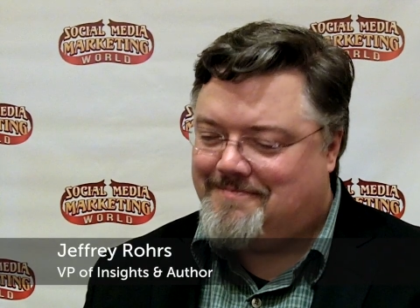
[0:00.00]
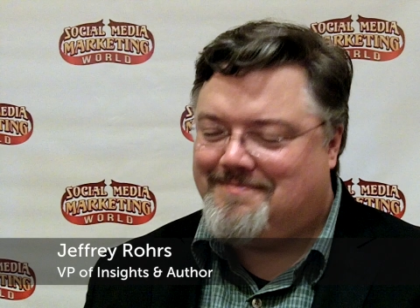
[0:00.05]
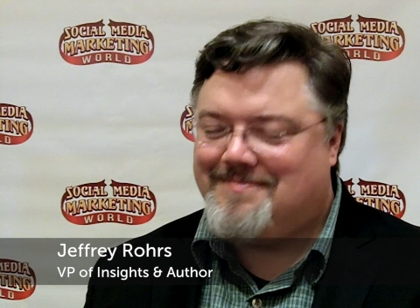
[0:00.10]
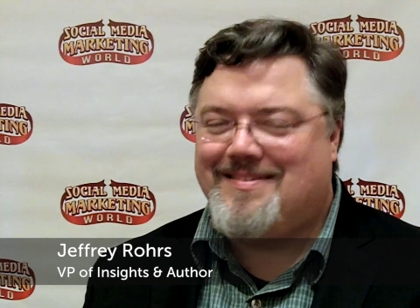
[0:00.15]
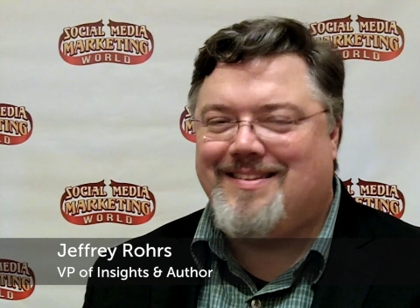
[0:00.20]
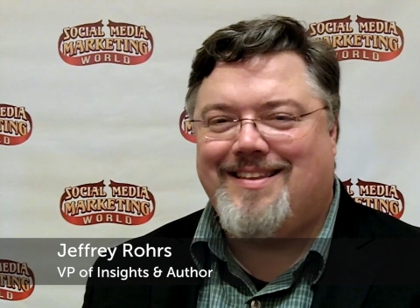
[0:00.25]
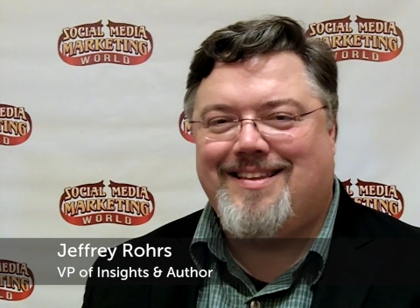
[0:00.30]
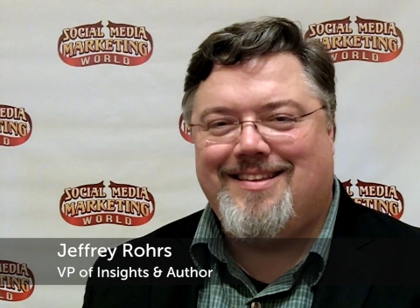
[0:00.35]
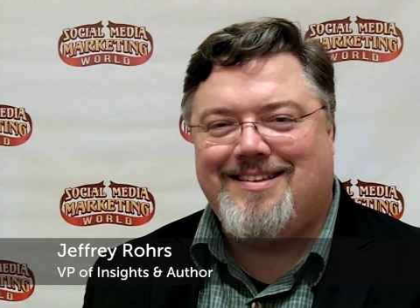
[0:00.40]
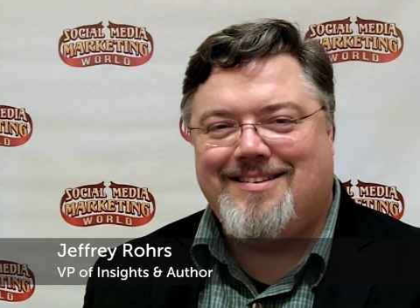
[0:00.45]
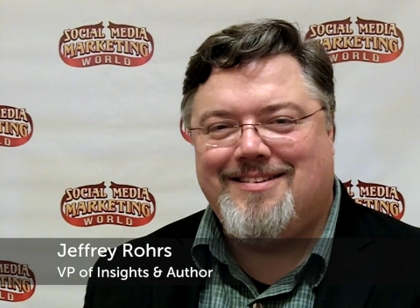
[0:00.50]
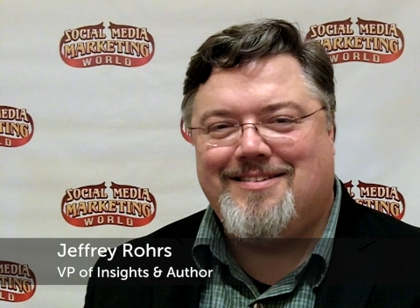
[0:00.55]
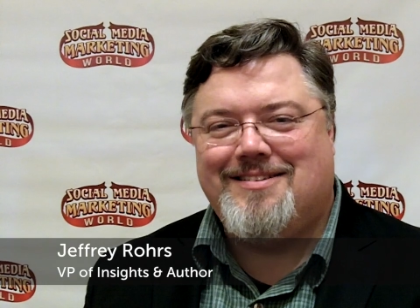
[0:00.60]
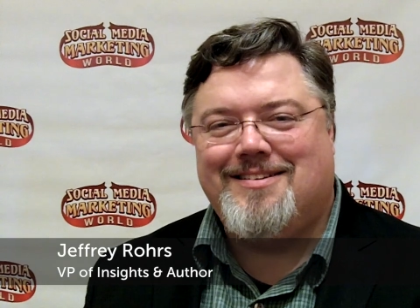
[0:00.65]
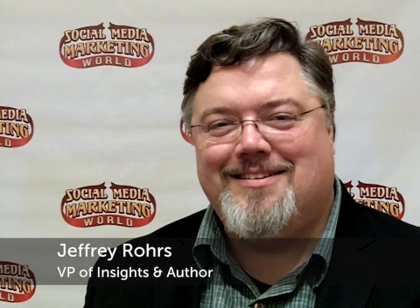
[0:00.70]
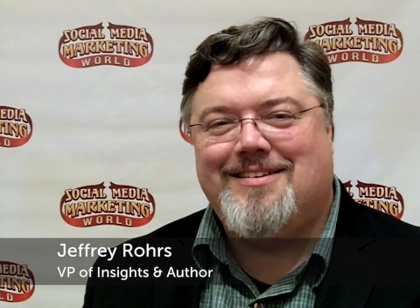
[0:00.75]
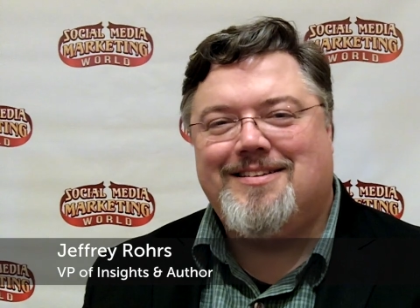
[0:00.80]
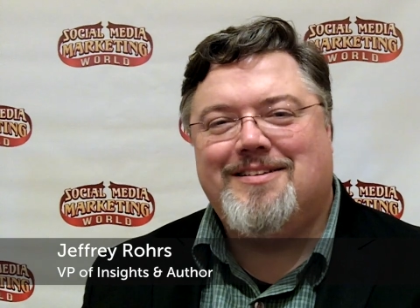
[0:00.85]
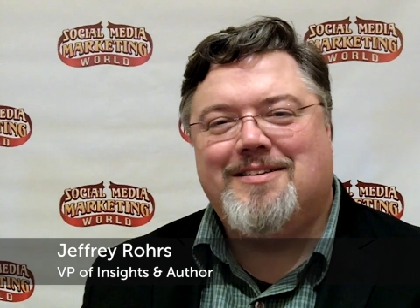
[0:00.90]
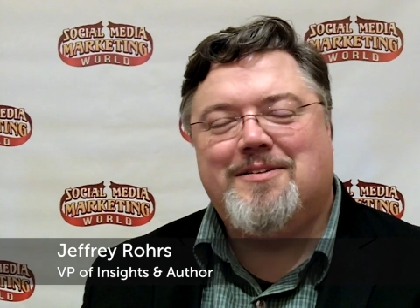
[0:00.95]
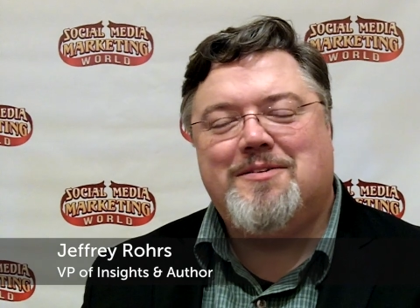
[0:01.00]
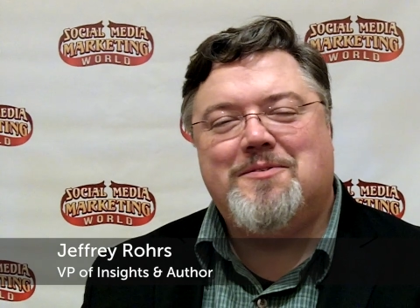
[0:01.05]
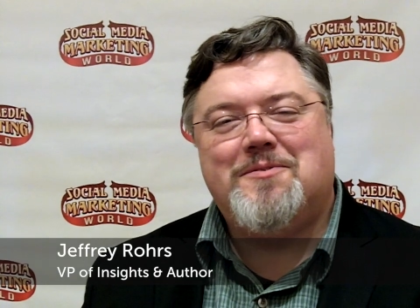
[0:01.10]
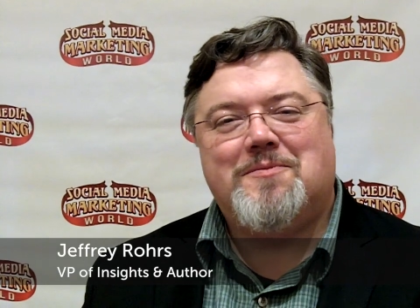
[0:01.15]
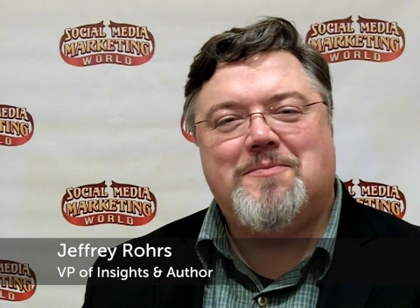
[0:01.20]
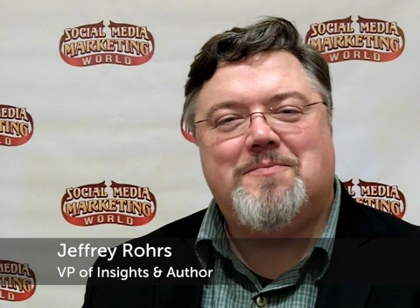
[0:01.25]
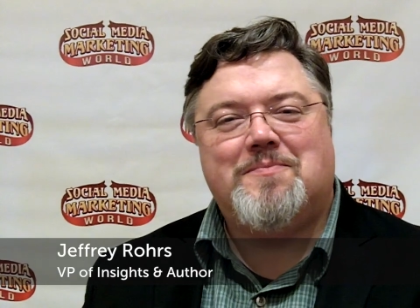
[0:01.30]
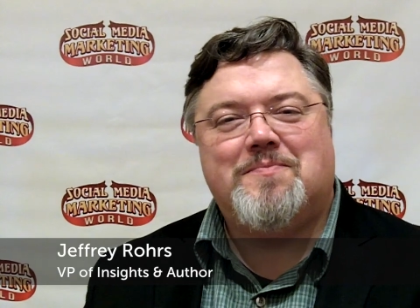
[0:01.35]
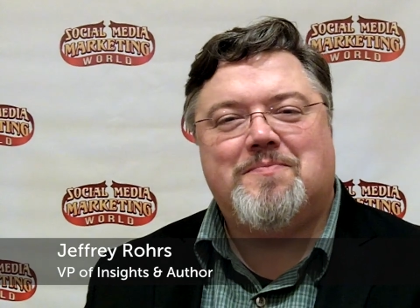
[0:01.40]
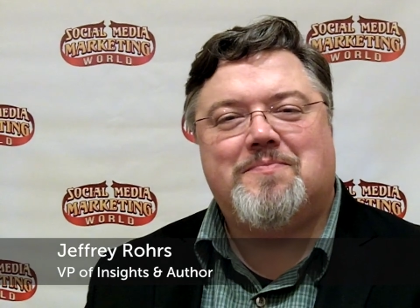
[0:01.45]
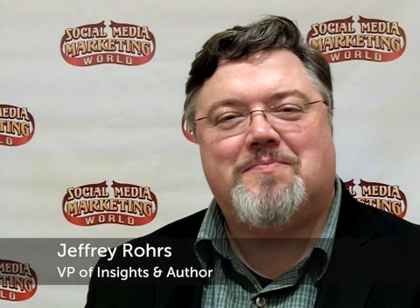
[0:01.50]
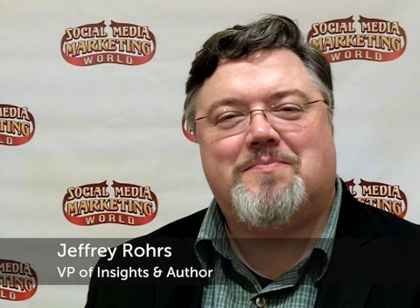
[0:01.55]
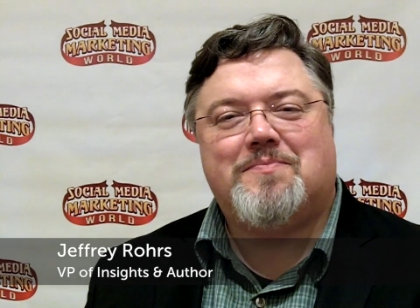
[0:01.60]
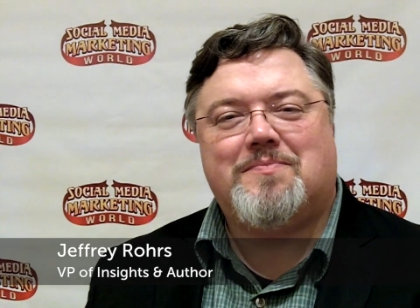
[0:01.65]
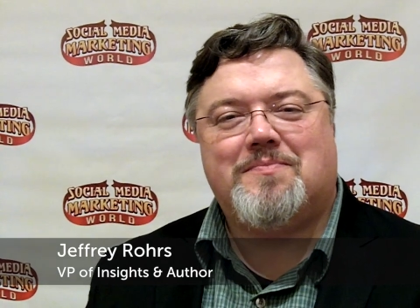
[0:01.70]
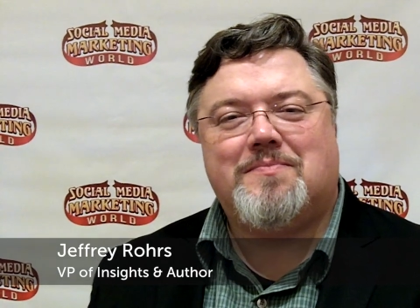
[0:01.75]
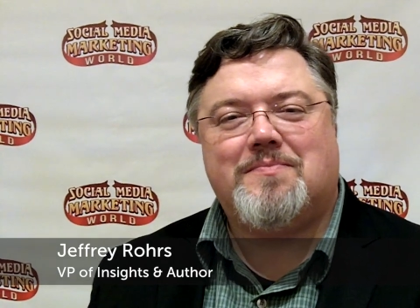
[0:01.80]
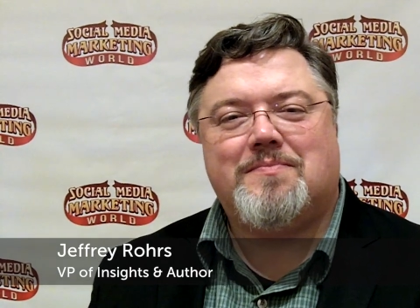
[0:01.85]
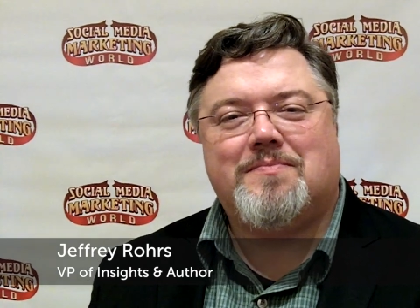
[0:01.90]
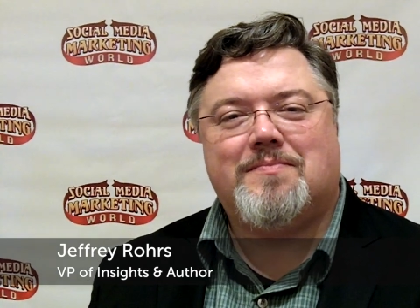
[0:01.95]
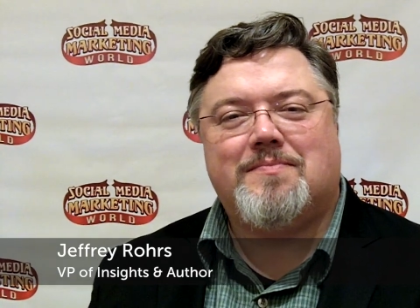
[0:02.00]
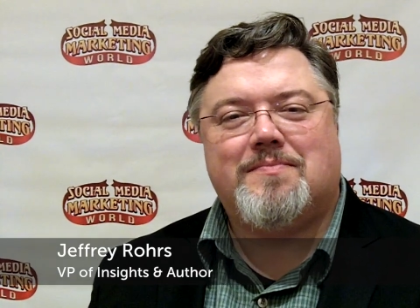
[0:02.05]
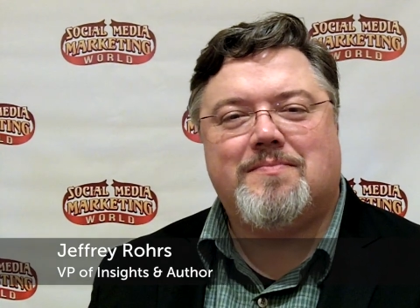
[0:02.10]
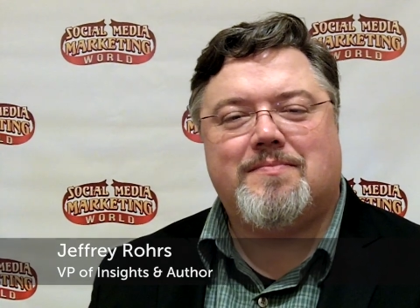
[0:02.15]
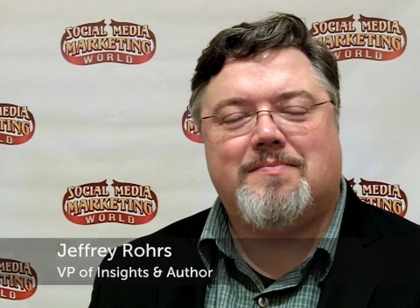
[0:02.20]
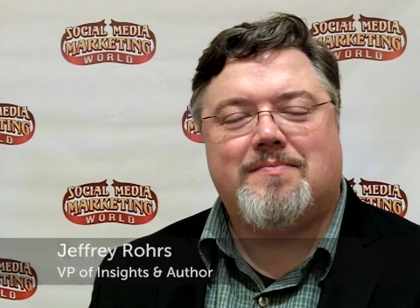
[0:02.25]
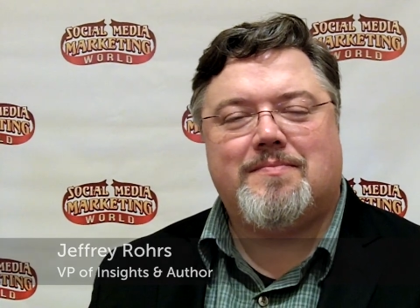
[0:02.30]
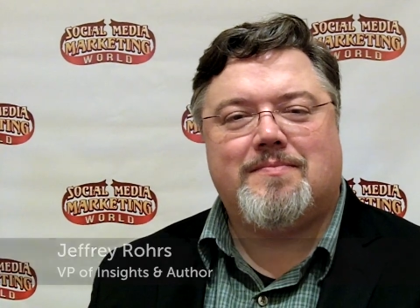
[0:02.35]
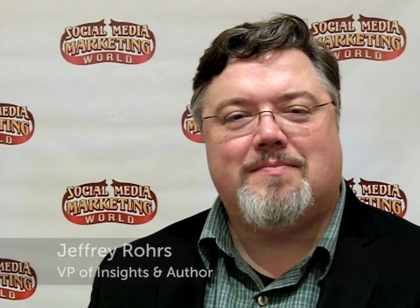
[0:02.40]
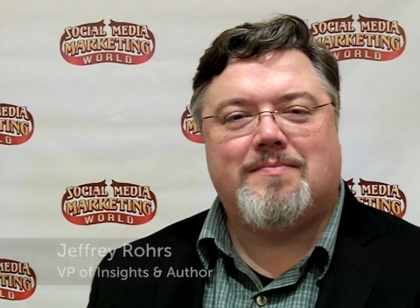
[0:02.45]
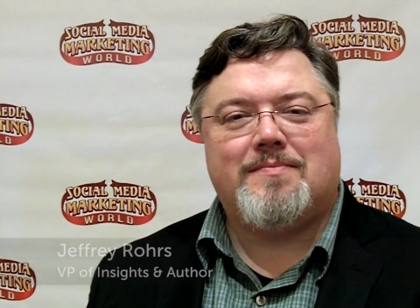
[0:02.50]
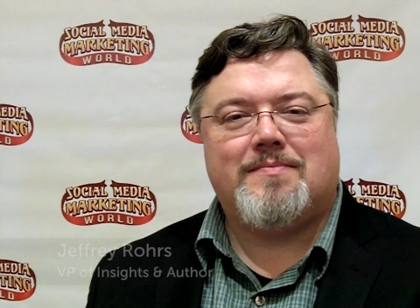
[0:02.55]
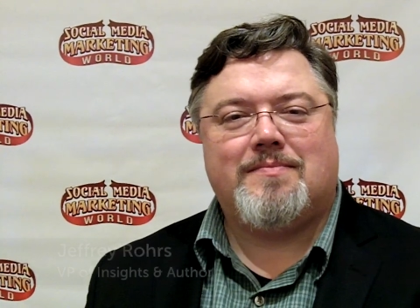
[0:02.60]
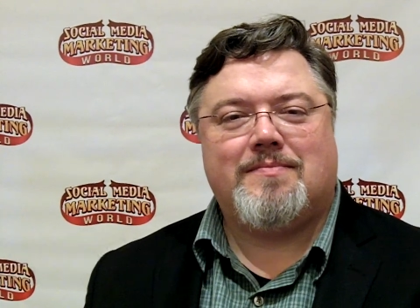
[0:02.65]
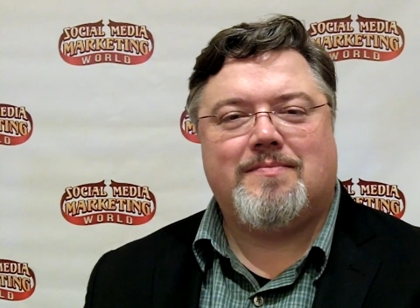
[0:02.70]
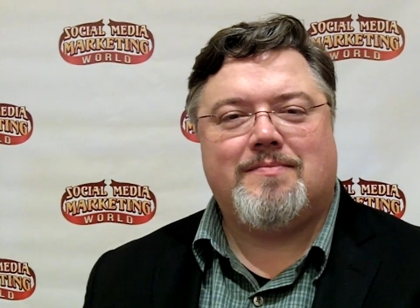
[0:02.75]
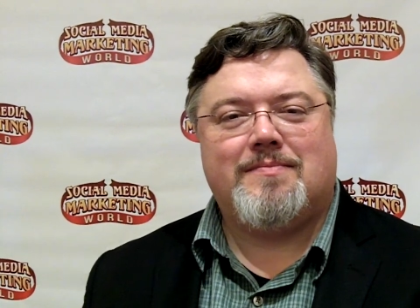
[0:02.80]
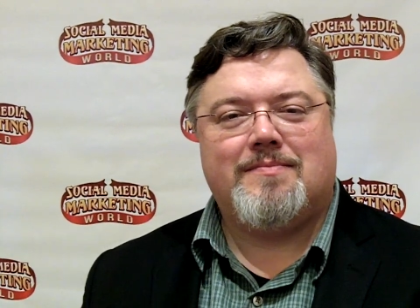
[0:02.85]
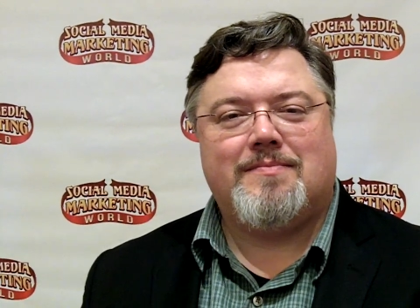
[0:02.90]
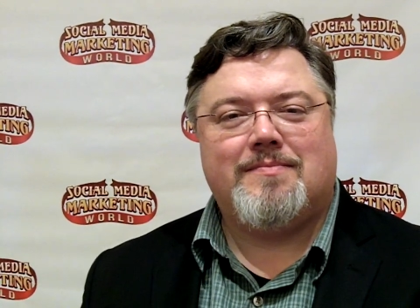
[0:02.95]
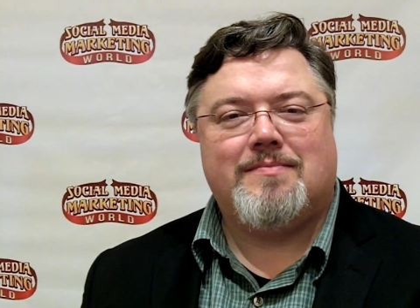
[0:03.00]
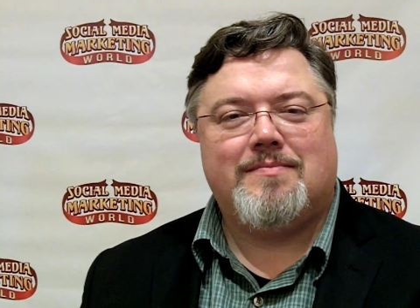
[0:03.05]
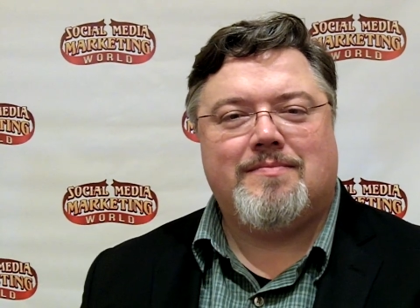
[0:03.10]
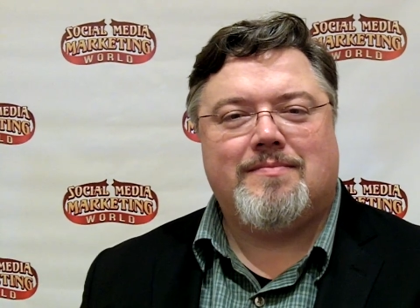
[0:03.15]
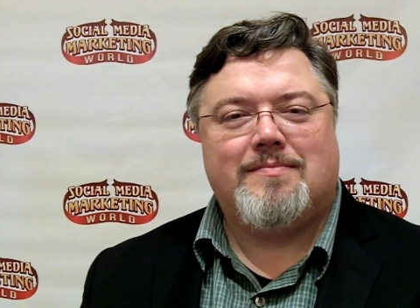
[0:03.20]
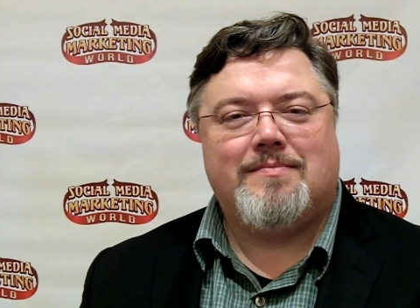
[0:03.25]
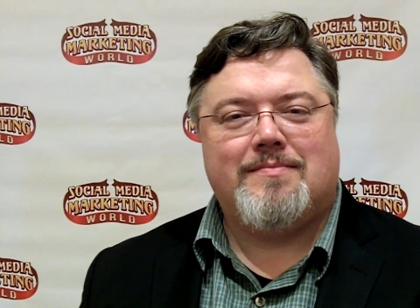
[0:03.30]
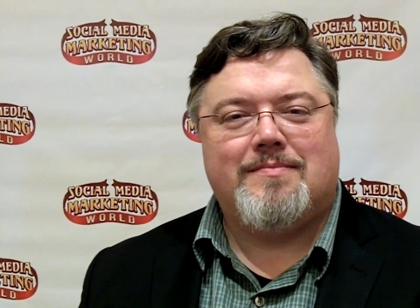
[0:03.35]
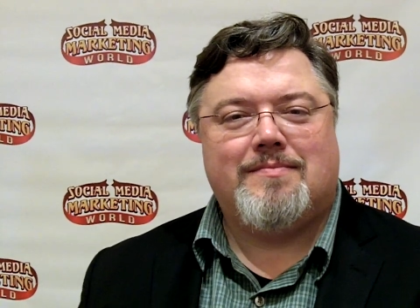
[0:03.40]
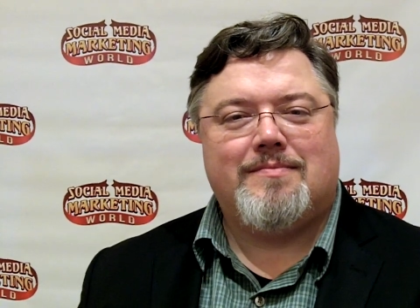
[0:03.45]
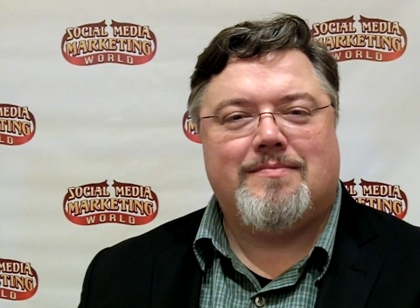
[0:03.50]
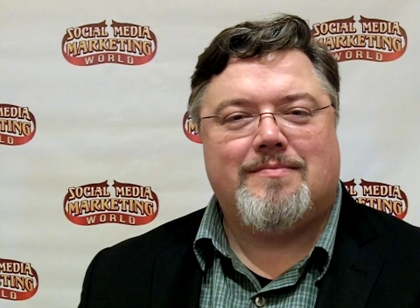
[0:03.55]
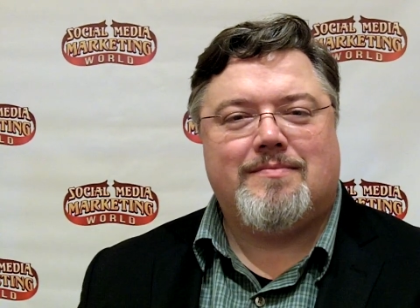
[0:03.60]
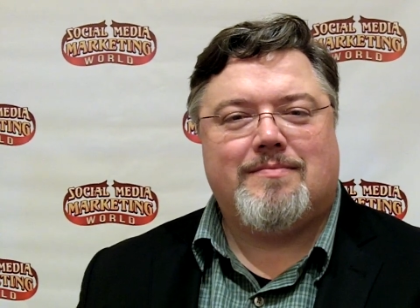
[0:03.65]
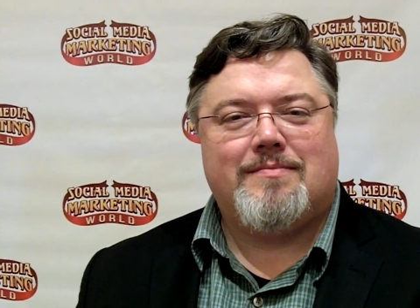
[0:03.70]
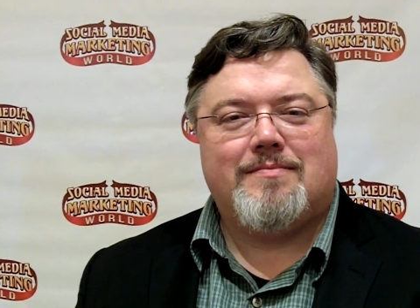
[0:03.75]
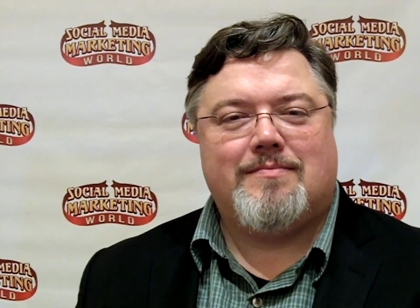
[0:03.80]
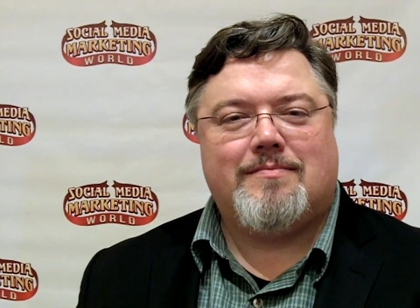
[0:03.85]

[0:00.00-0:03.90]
He is the VP of Insights at ExactTarget, and you're also an author.